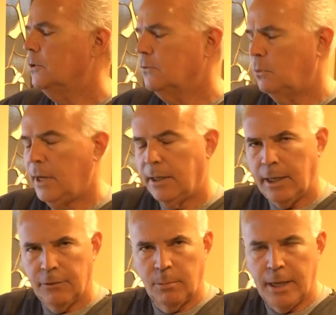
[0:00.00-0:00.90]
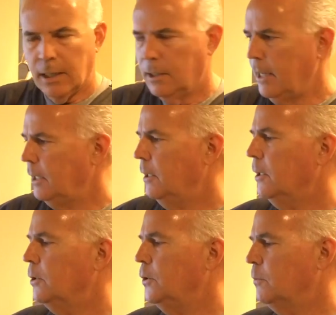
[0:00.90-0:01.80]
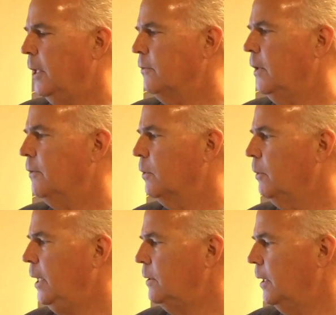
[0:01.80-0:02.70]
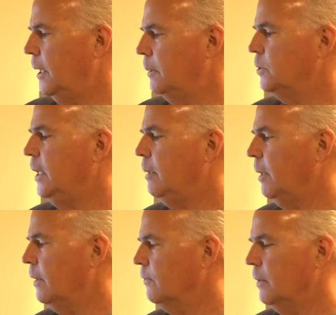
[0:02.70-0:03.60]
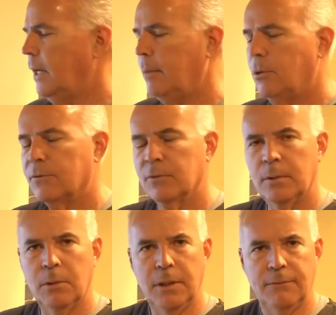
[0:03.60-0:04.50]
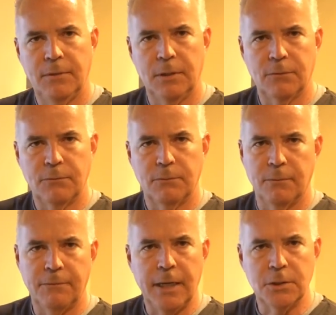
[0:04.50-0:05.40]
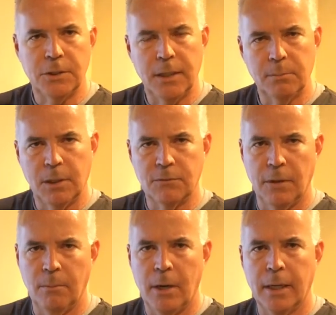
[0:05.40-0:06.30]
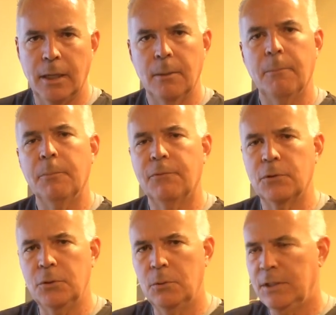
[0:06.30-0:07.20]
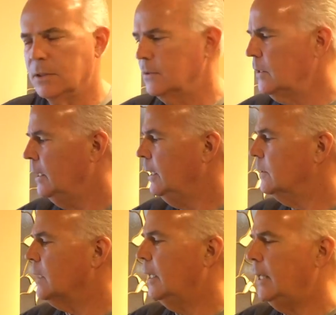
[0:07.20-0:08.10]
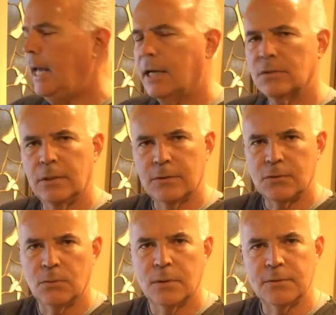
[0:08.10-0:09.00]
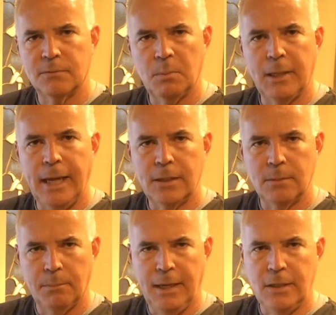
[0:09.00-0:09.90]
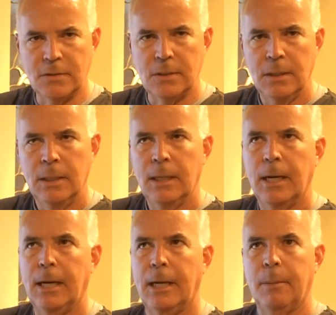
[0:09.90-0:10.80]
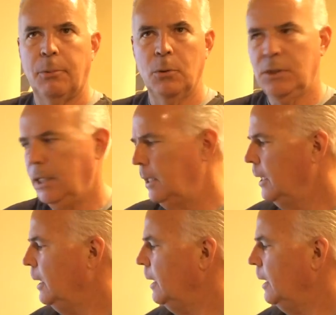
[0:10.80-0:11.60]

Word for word: Just to round out the product line, Juice Plus has a great uh, shake mix. I personally believe it's the finest shake mix on the market for two reasons. It's got an excellent source of plant-based uh, protein.